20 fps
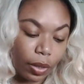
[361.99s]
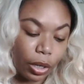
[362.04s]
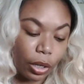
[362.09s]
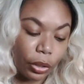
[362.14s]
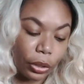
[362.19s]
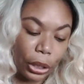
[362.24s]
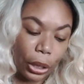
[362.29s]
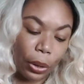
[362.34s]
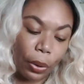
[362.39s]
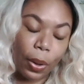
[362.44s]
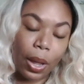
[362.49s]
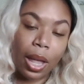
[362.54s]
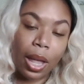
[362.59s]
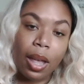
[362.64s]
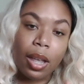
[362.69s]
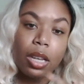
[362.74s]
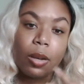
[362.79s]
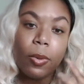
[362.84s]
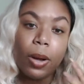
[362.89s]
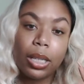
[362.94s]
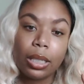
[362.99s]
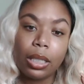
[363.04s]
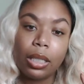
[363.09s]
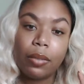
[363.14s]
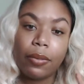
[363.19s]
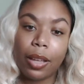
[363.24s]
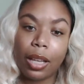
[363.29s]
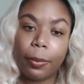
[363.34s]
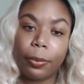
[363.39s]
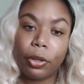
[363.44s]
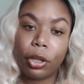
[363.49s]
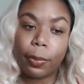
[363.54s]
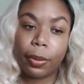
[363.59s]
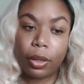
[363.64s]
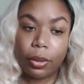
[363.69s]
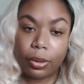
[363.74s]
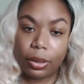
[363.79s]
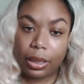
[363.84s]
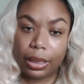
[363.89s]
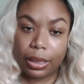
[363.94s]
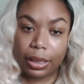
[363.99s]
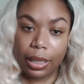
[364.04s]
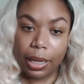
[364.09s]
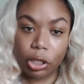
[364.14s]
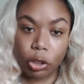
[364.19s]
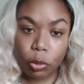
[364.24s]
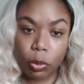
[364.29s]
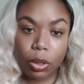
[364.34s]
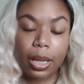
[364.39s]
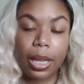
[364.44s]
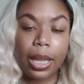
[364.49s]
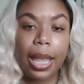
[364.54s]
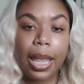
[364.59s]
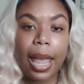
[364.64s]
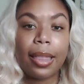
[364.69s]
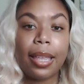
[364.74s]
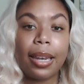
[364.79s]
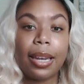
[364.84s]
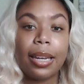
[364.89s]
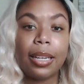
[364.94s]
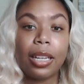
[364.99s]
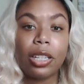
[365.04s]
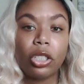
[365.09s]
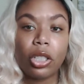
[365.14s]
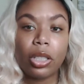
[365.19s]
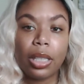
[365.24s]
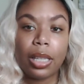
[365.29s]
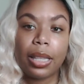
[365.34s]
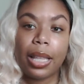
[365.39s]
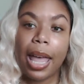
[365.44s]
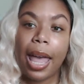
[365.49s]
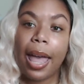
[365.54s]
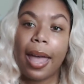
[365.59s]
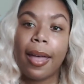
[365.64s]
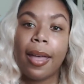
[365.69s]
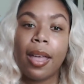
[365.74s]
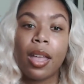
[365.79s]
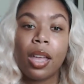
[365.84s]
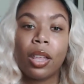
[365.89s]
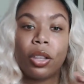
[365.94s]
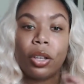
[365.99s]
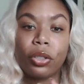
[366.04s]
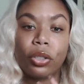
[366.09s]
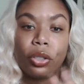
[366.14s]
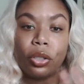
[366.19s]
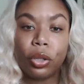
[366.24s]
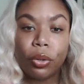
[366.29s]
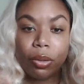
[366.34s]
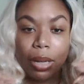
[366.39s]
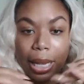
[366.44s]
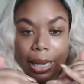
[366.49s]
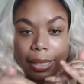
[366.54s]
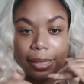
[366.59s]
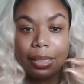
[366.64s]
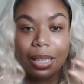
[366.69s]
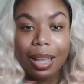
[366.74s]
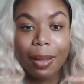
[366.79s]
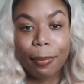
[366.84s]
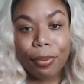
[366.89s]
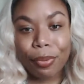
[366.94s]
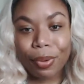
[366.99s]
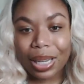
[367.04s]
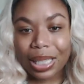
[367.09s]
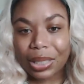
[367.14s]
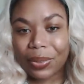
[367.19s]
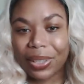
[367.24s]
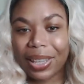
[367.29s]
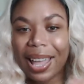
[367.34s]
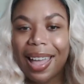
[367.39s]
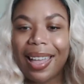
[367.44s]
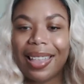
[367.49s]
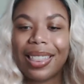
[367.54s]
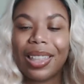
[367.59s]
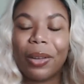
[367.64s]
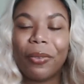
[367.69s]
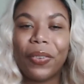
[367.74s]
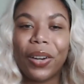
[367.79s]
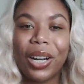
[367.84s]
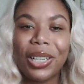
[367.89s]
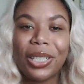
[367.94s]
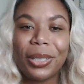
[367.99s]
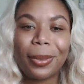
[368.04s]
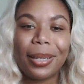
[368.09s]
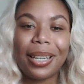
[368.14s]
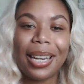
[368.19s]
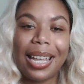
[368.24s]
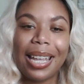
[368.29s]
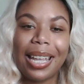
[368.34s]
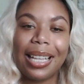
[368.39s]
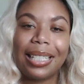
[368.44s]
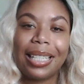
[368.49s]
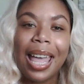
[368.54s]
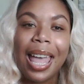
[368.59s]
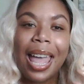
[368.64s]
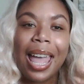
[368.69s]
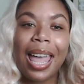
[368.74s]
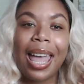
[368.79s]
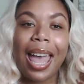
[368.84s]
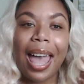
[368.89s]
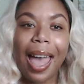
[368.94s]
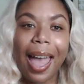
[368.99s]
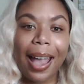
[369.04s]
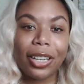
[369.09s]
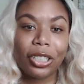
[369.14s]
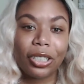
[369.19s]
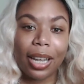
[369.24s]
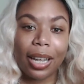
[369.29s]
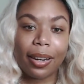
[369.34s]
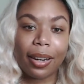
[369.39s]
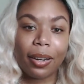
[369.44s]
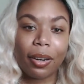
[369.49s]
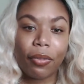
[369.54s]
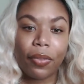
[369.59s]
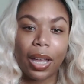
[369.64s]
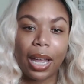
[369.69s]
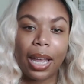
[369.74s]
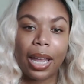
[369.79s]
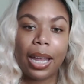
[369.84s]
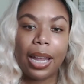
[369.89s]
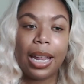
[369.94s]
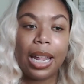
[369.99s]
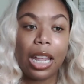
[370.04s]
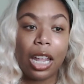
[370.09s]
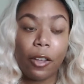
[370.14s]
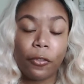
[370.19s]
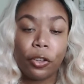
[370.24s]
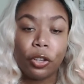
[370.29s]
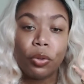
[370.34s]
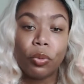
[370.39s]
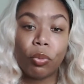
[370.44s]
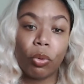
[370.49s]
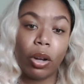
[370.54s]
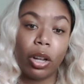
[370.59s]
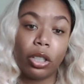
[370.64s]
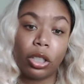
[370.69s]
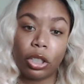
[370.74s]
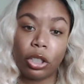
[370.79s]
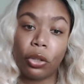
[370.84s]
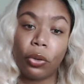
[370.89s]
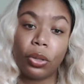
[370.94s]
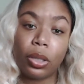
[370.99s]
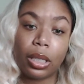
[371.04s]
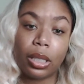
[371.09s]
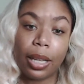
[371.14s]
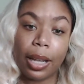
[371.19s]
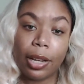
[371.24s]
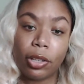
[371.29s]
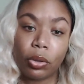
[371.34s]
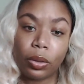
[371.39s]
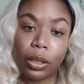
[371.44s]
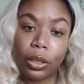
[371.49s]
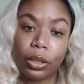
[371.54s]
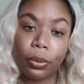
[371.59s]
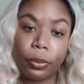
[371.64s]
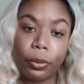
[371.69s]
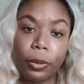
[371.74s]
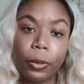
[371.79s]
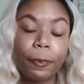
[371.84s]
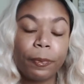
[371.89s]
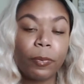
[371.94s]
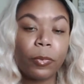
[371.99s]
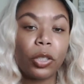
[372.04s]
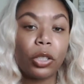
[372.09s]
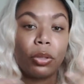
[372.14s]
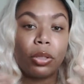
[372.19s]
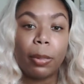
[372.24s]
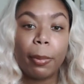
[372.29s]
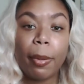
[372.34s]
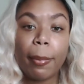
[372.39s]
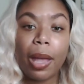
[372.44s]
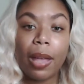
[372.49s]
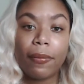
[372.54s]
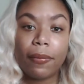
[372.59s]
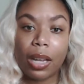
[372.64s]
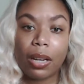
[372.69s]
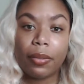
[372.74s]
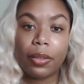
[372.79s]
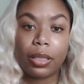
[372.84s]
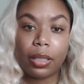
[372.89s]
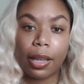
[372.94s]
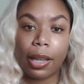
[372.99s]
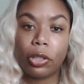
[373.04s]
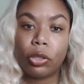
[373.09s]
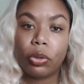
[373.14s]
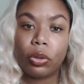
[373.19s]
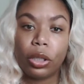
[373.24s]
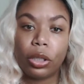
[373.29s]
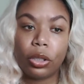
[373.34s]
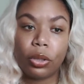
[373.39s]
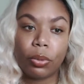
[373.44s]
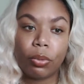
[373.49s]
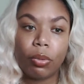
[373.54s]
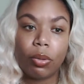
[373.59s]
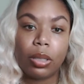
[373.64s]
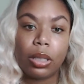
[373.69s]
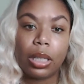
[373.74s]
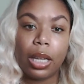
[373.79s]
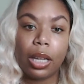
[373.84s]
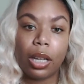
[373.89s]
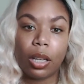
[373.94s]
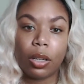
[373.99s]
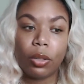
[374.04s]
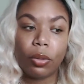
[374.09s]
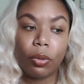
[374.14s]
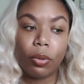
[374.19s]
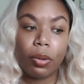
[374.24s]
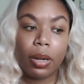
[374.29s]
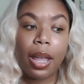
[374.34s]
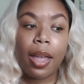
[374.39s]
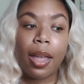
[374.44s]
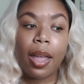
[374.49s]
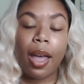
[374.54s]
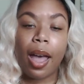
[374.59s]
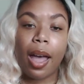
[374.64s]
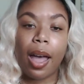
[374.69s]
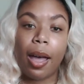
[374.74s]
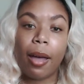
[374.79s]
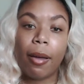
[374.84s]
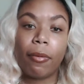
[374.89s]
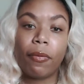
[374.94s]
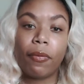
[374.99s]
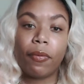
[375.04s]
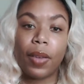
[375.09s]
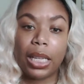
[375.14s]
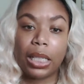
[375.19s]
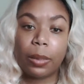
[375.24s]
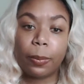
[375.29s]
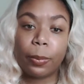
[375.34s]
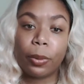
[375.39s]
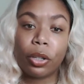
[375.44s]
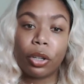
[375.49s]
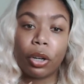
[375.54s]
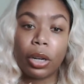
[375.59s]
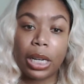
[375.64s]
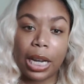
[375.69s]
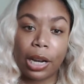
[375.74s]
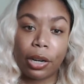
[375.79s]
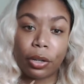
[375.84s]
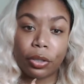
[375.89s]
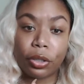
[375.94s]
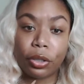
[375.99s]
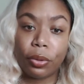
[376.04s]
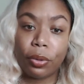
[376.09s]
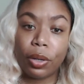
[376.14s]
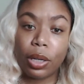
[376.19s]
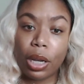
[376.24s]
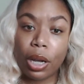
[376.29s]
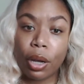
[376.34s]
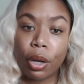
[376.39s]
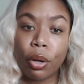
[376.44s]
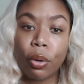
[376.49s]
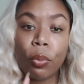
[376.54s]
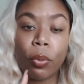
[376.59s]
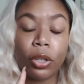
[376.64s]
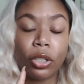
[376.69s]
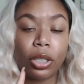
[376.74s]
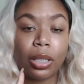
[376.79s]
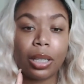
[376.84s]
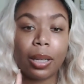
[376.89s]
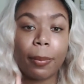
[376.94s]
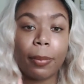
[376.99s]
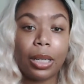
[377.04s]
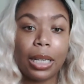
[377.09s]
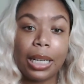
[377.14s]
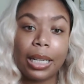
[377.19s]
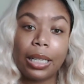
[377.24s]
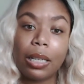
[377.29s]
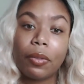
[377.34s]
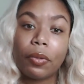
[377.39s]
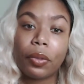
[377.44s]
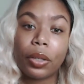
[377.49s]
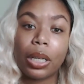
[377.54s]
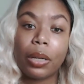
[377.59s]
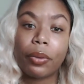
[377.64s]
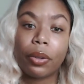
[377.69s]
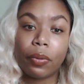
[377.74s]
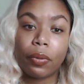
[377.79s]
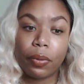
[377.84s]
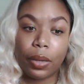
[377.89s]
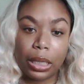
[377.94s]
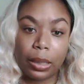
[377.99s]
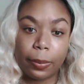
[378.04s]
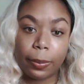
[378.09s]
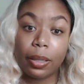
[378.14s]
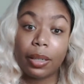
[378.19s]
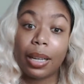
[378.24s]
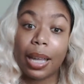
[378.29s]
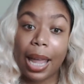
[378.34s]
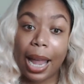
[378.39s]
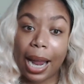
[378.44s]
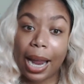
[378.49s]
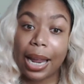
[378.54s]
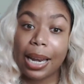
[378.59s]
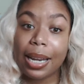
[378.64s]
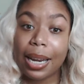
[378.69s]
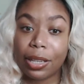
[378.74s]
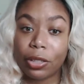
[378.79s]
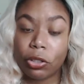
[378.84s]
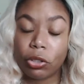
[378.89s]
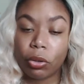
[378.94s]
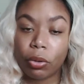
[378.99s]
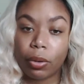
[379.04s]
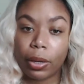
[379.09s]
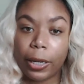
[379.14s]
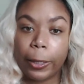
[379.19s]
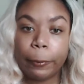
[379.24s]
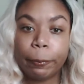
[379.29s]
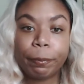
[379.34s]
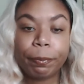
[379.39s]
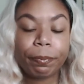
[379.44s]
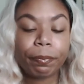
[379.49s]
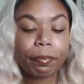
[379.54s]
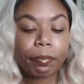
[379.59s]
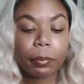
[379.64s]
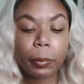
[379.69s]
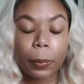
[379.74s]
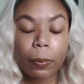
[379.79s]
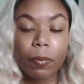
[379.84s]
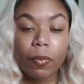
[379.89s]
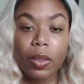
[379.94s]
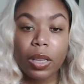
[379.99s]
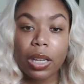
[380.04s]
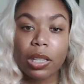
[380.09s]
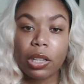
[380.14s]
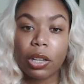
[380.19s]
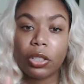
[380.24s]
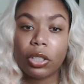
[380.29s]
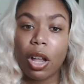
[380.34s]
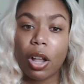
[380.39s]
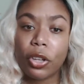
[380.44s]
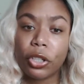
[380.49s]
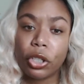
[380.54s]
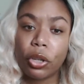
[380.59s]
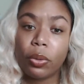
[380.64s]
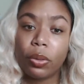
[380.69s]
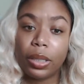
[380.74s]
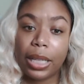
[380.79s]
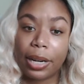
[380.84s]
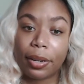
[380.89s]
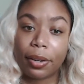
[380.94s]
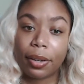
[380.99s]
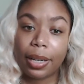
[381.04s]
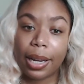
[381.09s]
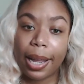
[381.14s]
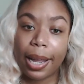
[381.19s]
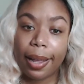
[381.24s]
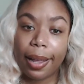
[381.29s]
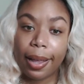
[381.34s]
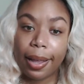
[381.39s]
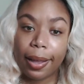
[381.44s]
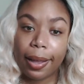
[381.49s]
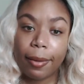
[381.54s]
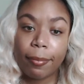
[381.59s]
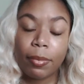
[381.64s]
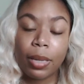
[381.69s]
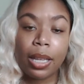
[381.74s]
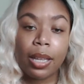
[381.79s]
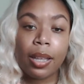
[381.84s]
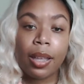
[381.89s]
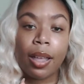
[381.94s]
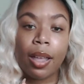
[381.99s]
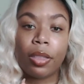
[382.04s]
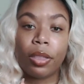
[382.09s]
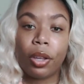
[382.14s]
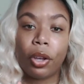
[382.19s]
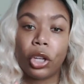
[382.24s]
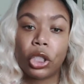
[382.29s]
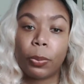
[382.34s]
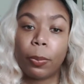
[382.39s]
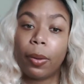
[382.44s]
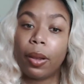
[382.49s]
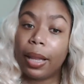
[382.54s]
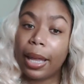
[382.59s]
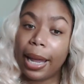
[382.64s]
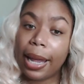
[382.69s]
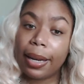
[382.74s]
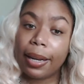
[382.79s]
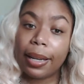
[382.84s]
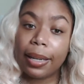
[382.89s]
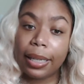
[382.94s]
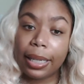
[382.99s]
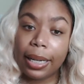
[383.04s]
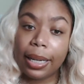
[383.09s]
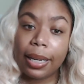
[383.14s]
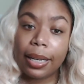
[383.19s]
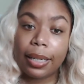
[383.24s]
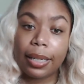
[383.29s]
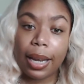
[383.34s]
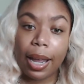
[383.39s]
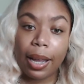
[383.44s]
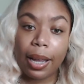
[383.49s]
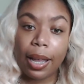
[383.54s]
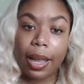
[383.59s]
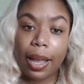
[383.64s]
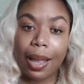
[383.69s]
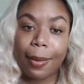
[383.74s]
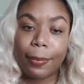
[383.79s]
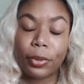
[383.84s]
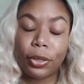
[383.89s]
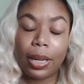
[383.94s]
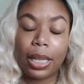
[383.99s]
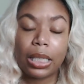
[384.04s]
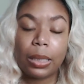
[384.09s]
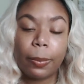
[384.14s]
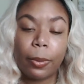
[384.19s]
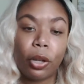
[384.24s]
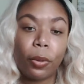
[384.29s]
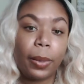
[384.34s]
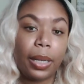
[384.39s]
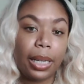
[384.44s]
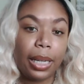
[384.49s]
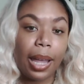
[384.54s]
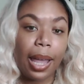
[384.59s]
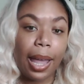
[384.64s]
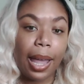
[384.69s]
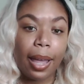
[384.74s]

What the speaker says: So you want to develop your posting schedule. And in addition to that, there's 2 like sub points for that. The first one is actually identifying if you want to use a scheduling tool. So some of my favorite scheduling tools include Facebook Creator Studio, which is completely free for Facebook and Instagram. There's also later.com. There's Planoly.com. So that's spelled Planoly.